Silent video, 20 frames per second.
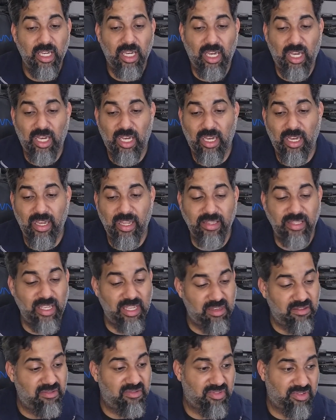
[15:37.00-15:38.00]
And
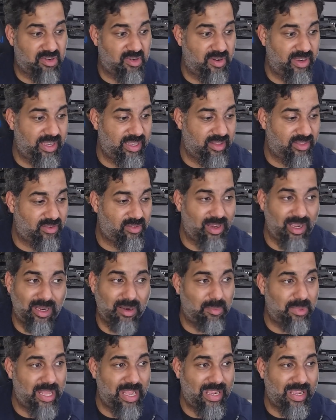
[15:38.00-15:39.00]
then throwing
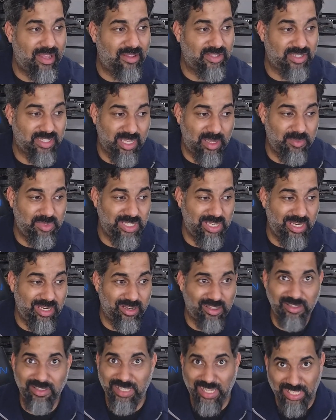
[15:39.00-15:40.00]
300 Blackout subs in it,
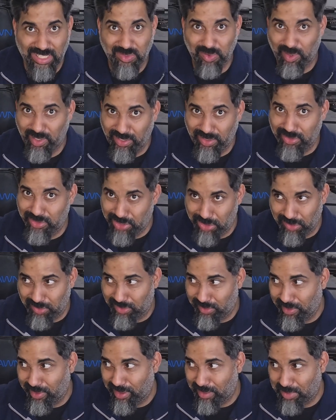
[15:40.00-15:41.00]
because that's what you shoot
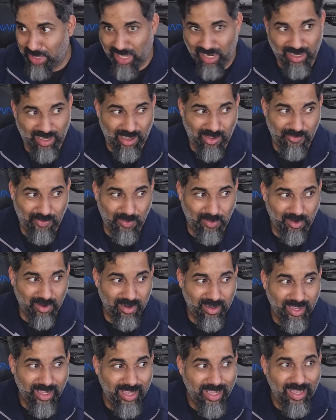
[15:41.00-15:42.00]
300 Blackout for,
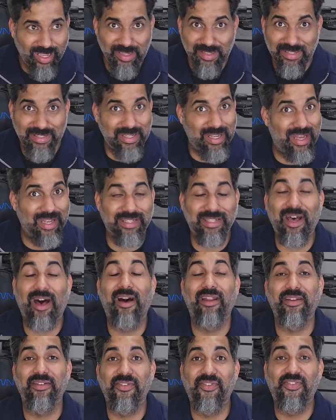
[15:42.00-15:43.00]
is a
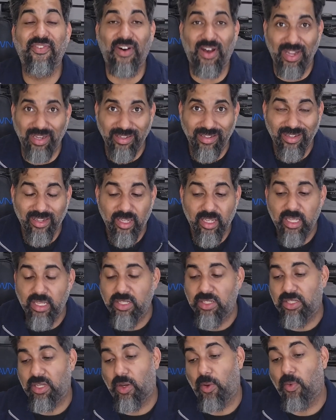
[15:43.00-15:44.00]
ton of fun.
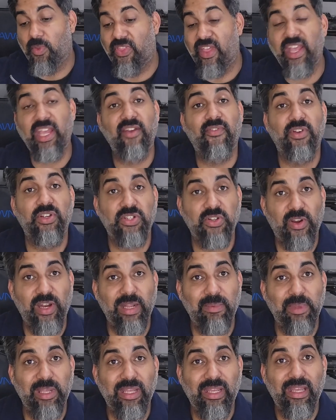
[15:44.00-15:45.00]
So thank you for
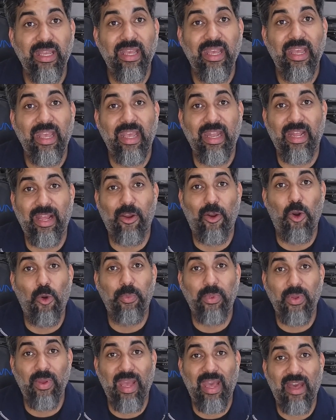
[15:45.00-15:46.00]
joining me, and I
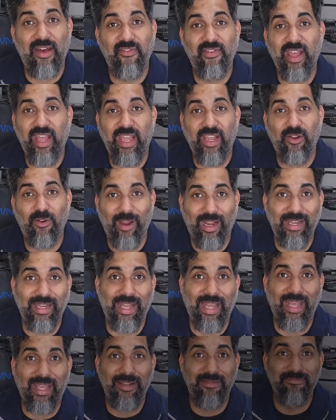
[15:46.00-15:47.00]
hope you have a great
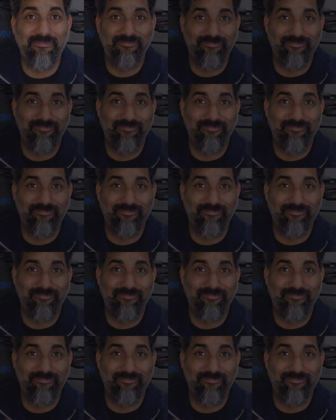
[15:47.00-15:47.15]
day.